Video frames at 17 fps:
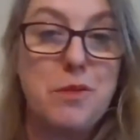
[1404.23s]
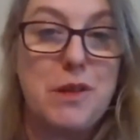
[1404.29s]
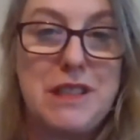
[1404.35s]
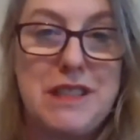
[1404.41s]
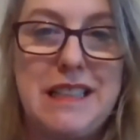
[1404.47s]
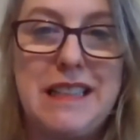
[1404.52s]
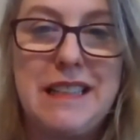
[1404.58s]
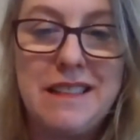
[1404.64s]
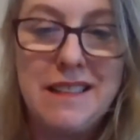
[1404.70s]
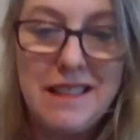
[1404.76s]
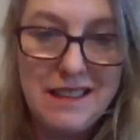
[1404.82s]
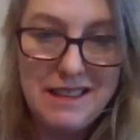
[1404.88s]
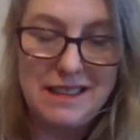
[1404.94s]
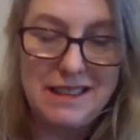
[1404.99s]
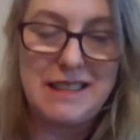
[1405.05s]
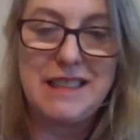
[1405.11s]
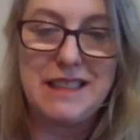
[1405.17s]
what's in
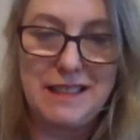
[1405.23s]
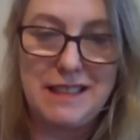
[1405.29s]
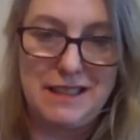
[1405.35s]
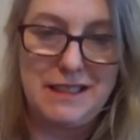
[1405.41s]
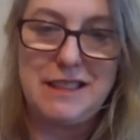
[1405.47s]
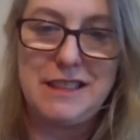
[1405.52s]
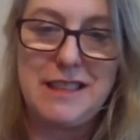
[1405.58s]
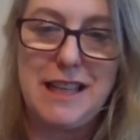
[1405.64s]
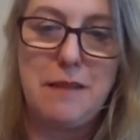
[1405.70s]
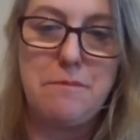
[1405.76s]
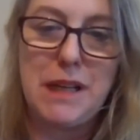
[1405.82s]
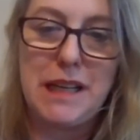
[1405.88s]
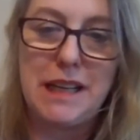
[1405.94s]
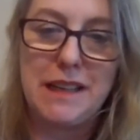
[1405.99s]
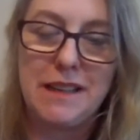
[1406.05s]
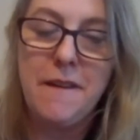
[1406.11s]
the citizens' assembly.